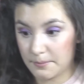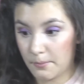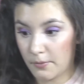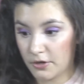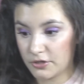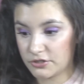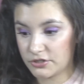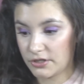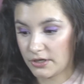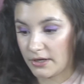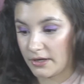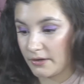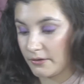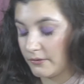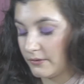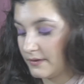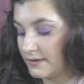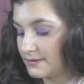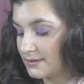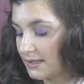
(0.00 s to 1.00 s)
much
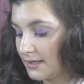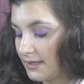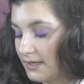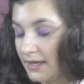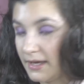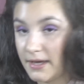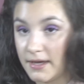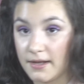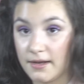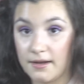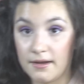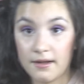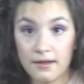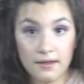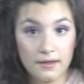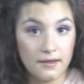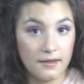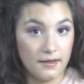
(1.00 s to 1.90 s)
out as I can,